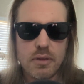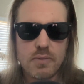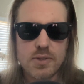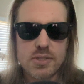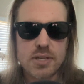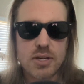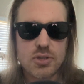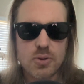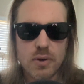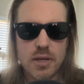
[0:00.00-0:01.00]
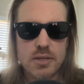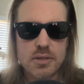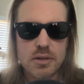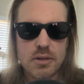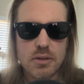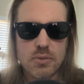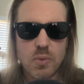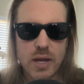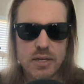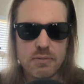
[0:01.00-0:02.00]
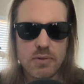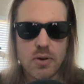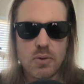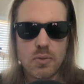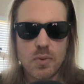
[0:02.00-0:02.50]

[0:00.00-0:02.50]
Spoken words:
For centuries, the right to vote